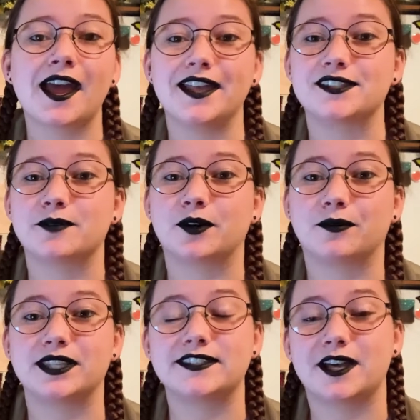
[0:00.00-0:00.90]
and some are
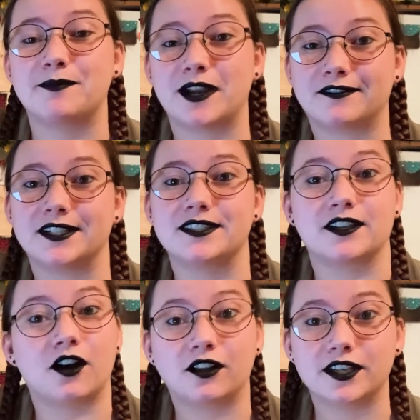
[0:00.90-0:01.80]
ones that my friends
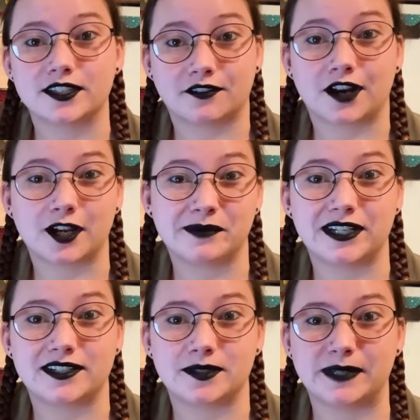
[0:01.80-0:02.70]
and colleagues have
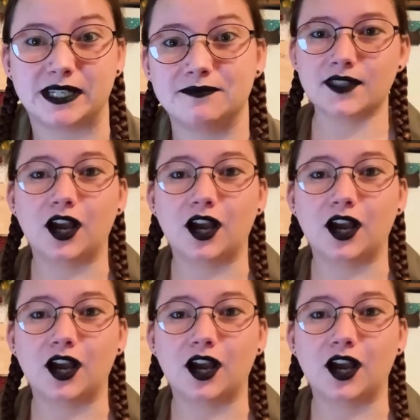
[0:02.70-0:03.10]
recommended to me.